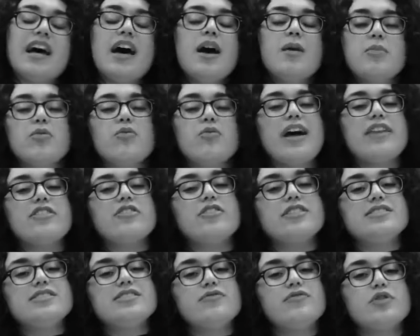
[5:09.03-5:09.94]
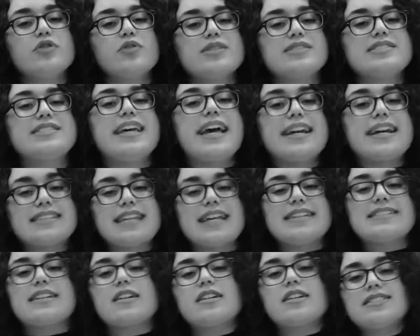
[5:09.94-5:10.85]
but rather into viewing sex
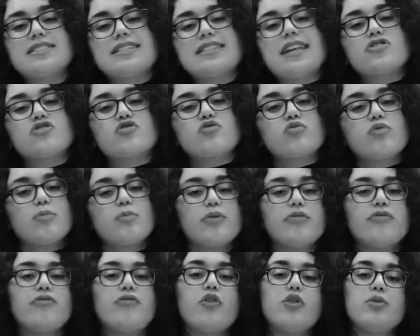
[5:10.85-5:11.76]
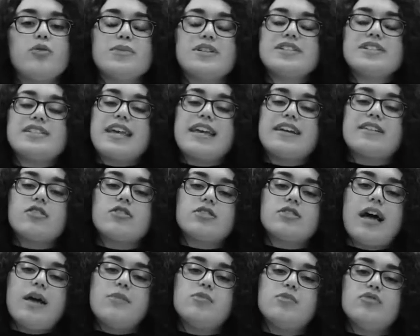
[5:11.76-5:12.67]
as a consensual performance, a
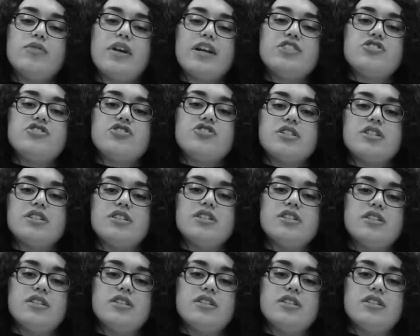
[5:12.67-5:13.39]
collaboration.